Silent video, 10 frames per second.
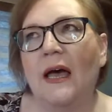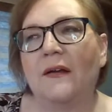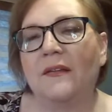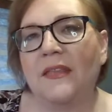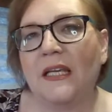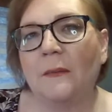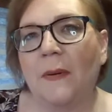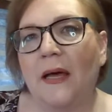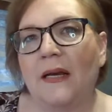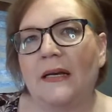how to think
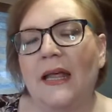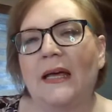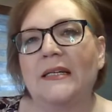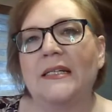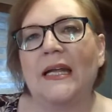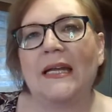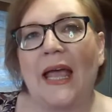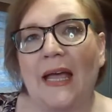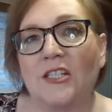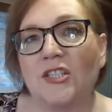about it, how to take
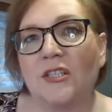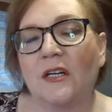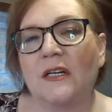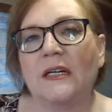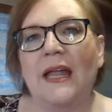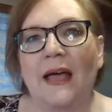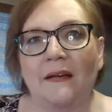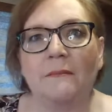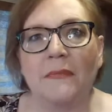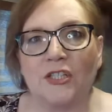action on it, and
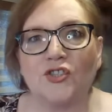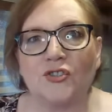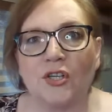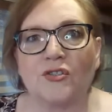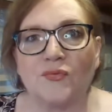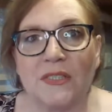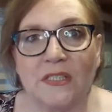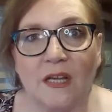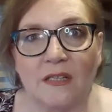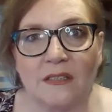how to measure those
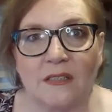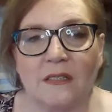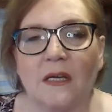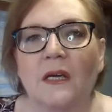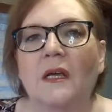results.